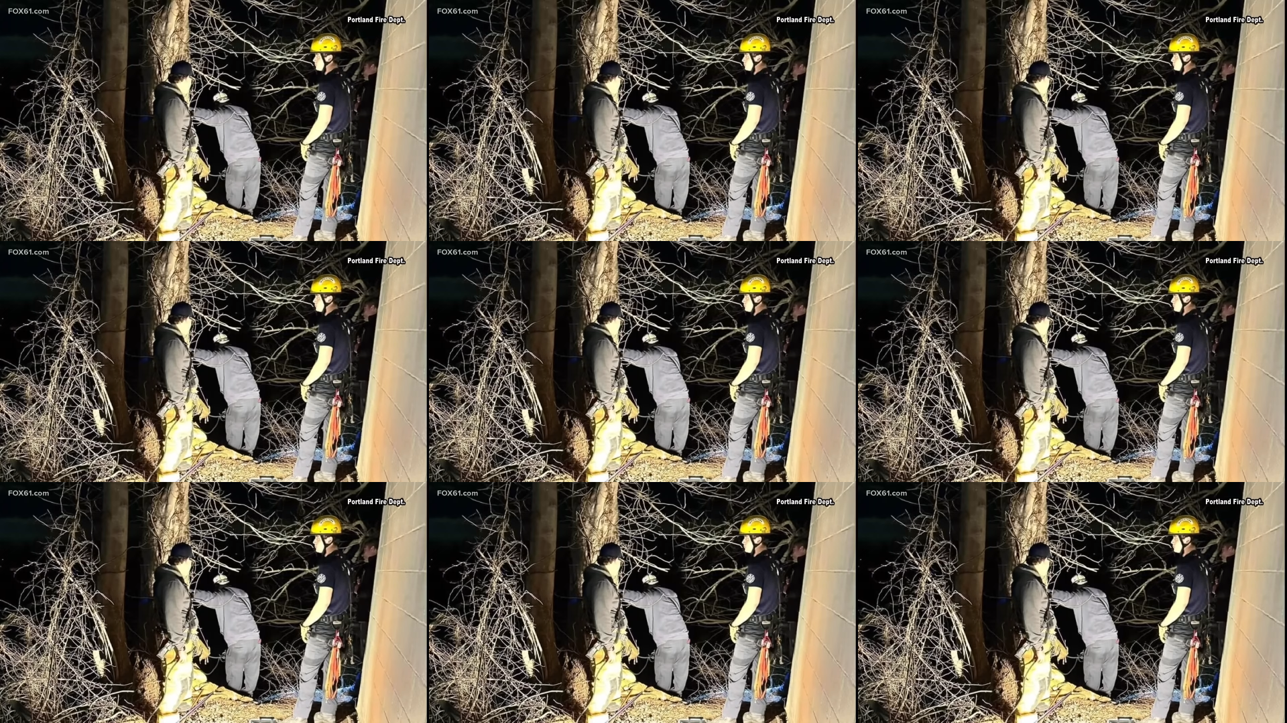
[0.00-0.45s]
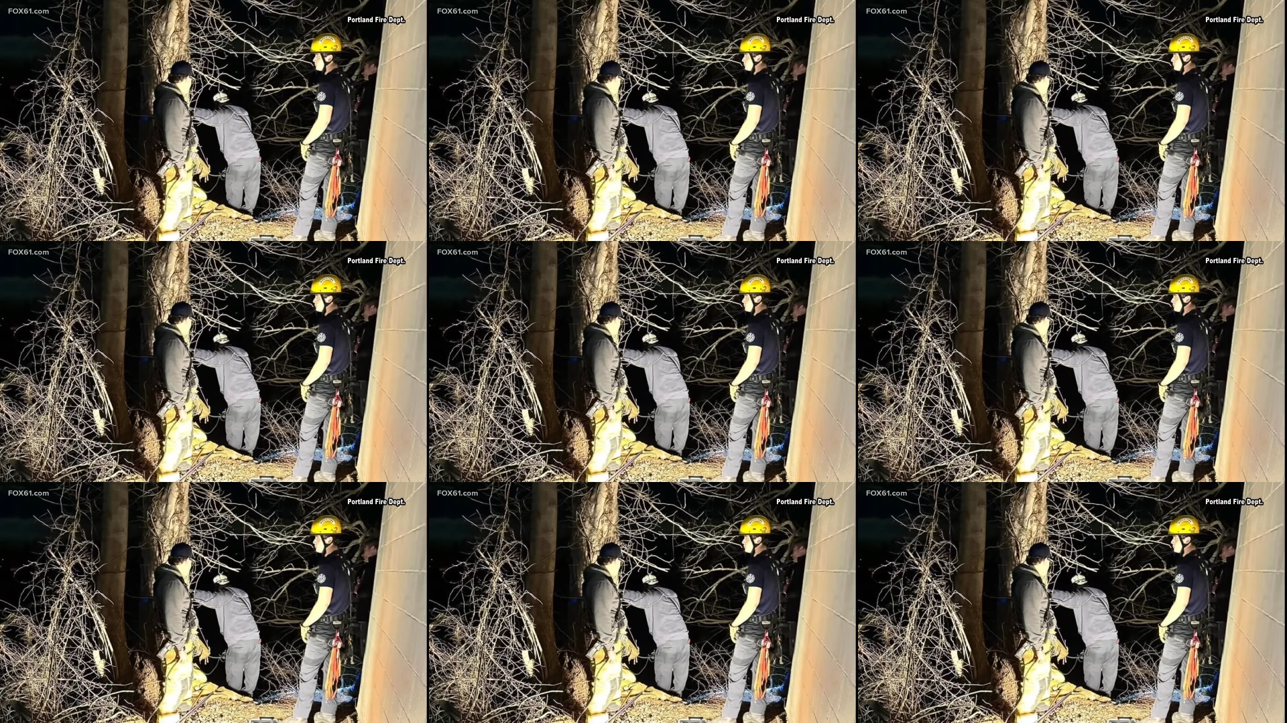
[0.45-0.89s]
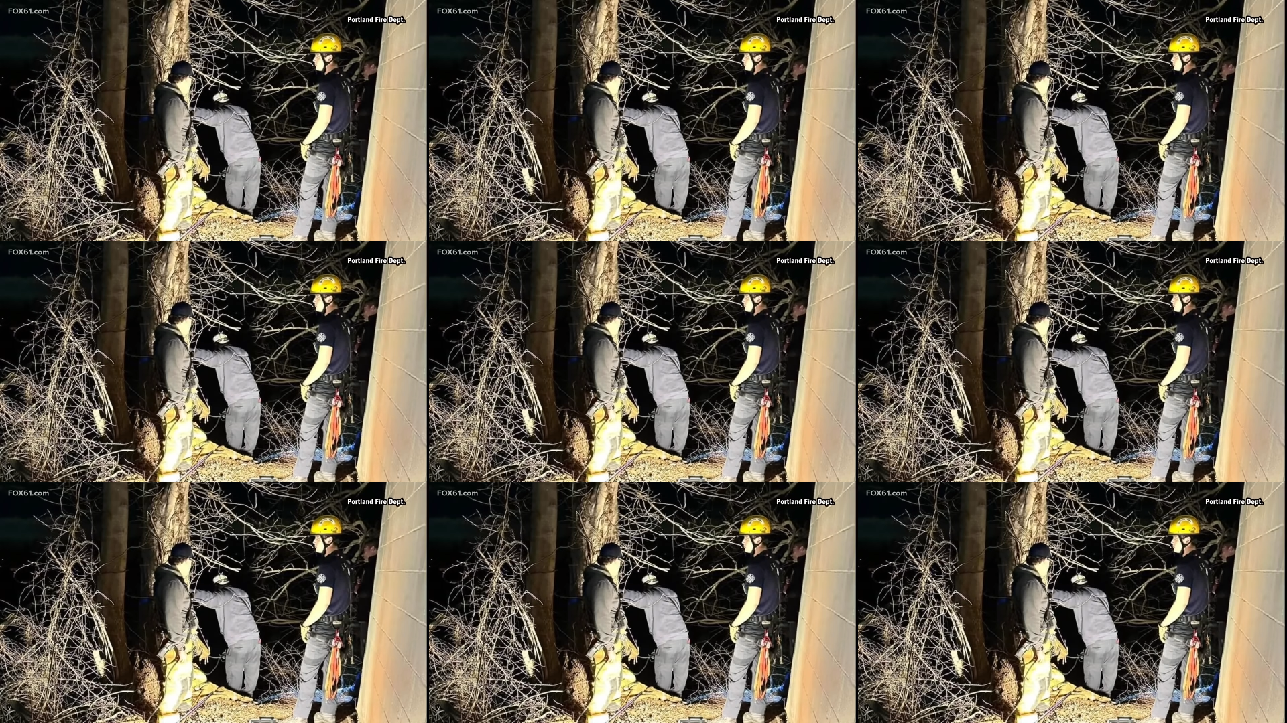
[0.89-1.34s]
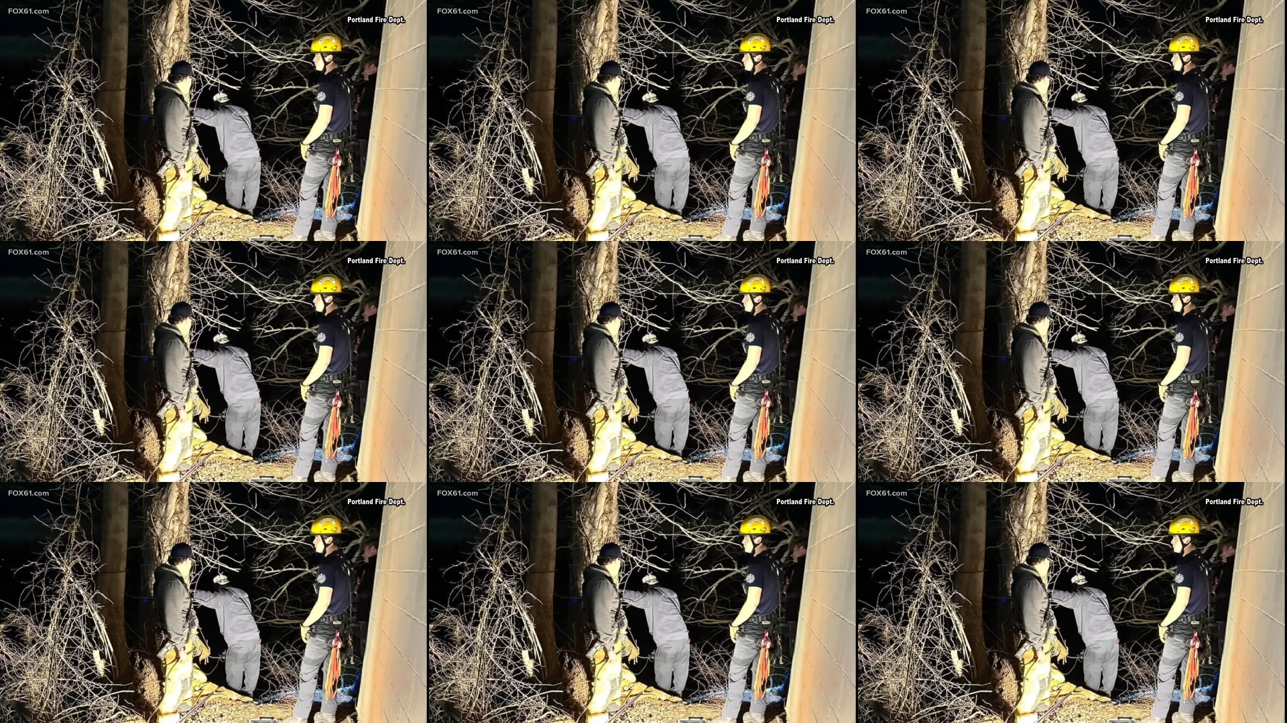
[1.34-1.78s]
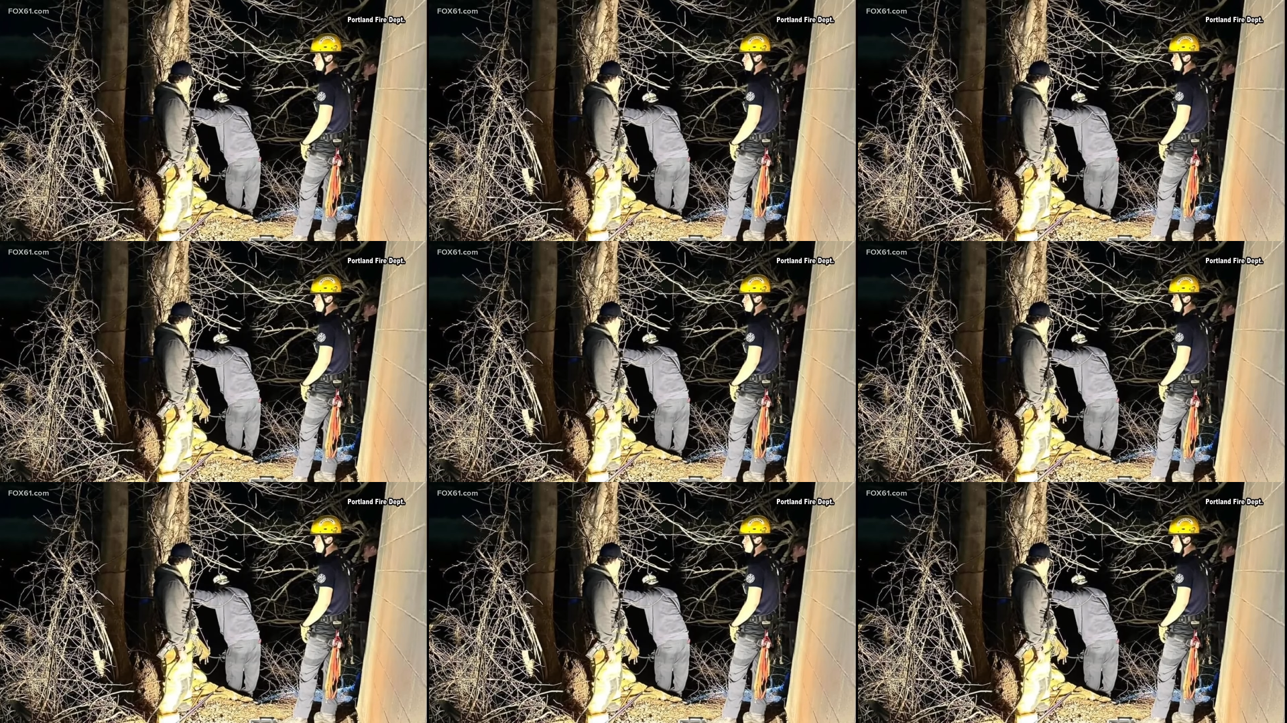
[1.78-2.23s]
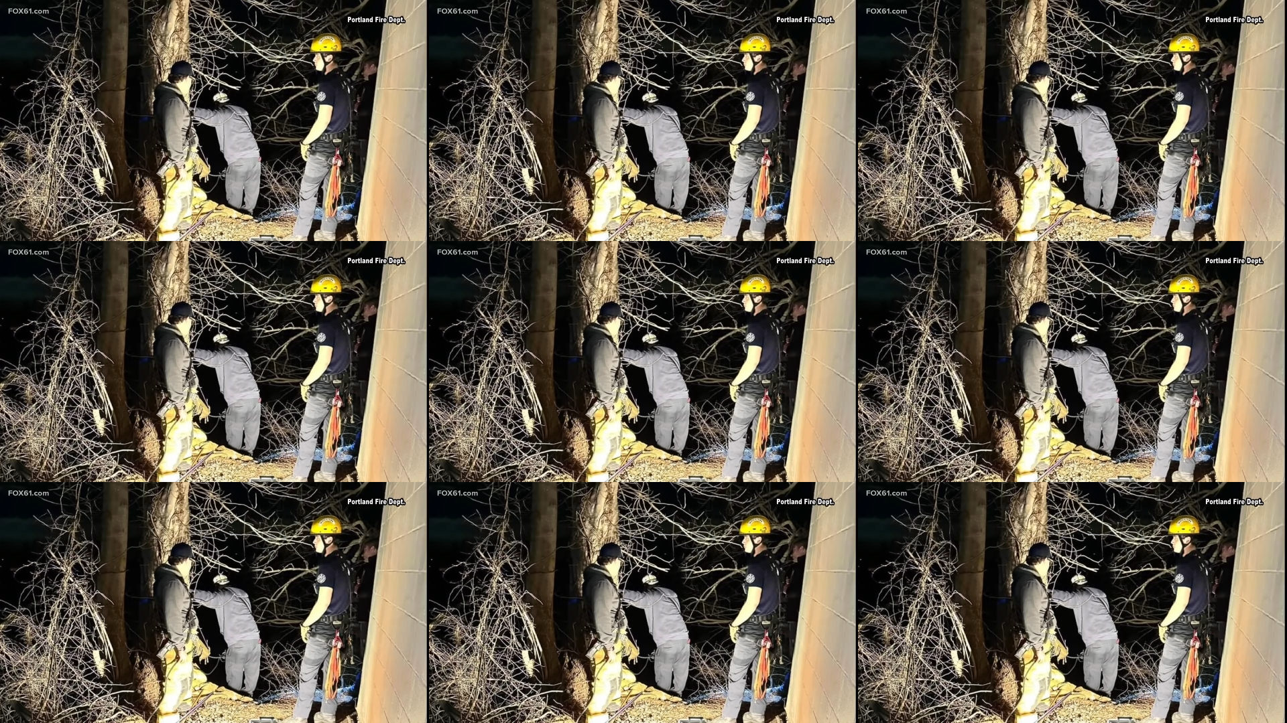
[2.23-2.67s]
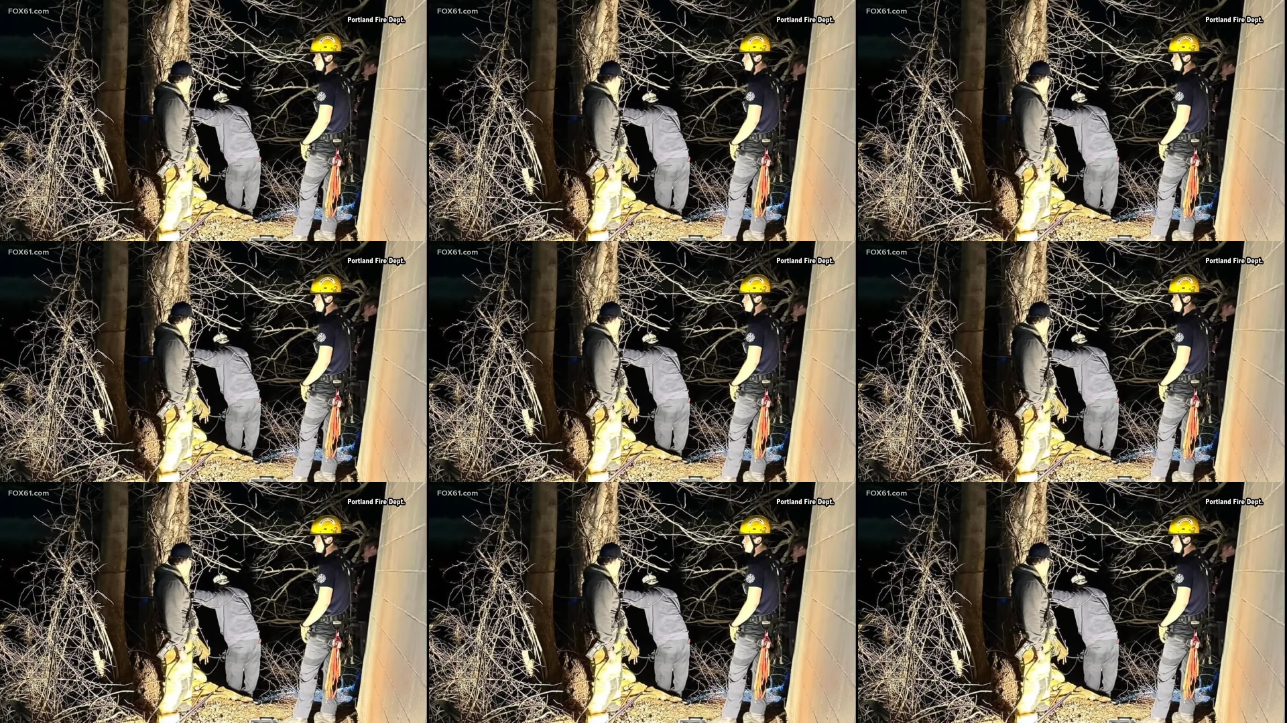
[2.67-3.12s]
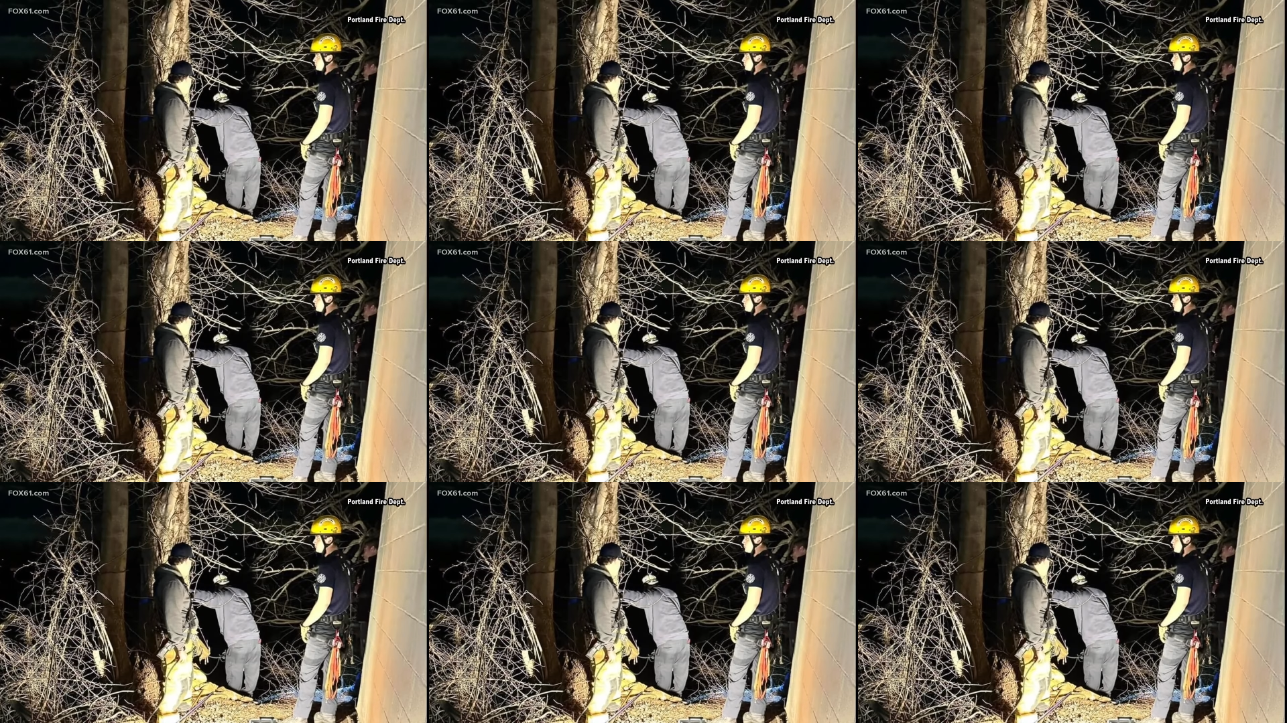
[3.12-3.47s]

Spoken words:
[unreadable: no face in view]